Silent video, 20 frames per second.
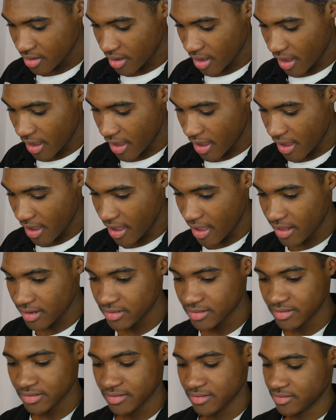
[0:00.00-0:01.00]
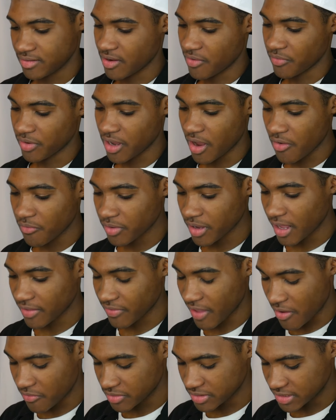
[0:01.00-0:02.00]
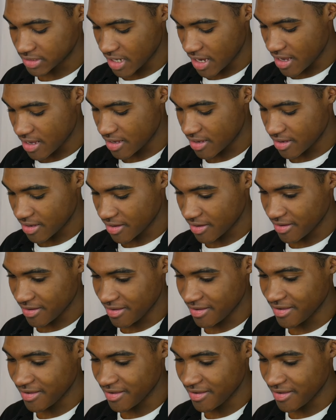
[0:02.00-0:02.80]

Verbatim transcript: And there we go. We got that one set.